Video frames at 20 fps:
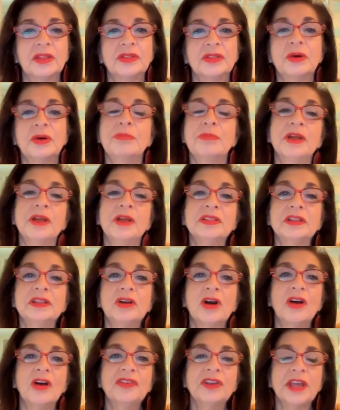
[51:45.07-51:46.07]
the monthly
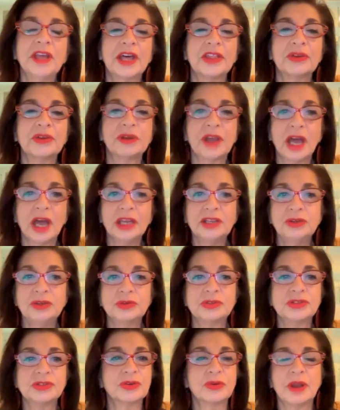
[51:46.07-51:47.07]
coffee gathering I
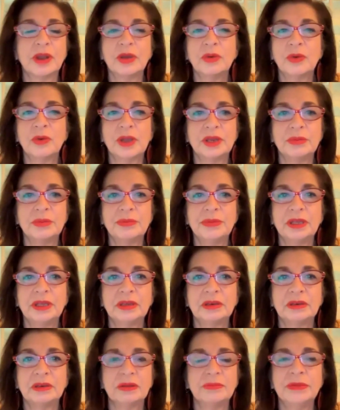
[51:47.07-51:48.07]
do is a great way to
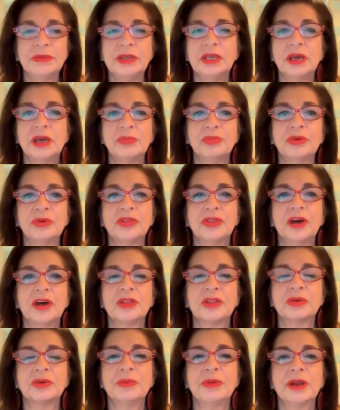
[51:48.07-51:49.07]
meet meet up with
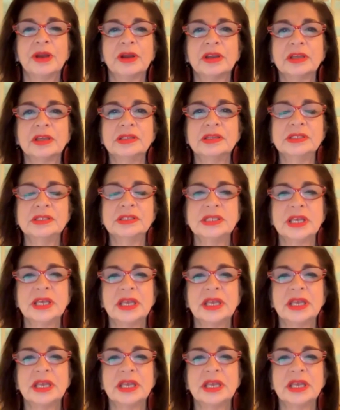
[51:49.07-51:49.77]
other Americans,